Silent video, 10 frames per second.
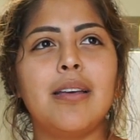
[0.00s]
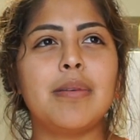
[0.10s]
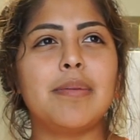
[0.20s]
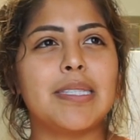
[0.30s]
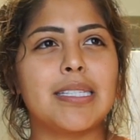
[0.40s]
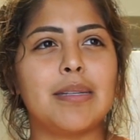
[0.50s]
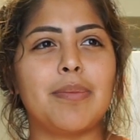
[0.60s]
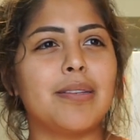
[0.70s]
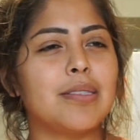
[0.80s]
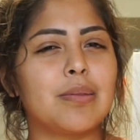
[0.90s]
maybe 60
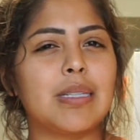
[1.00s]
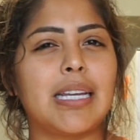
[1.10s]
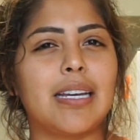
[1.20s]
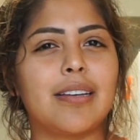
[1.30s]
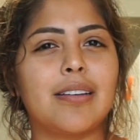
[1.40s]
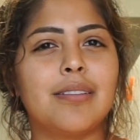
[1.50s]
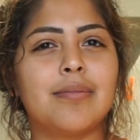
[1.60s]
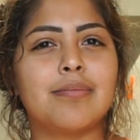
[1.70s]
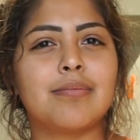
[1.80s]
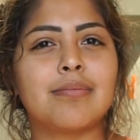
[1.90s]
pounds, so we're like,
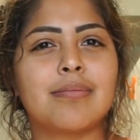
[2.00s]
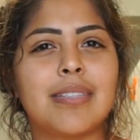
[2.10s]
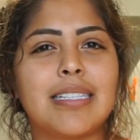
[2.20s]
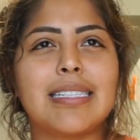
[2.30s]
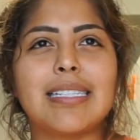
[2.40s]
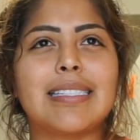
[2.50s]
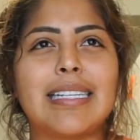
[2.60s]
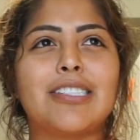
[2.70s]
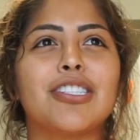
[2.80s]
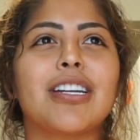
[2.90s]
it's in his nature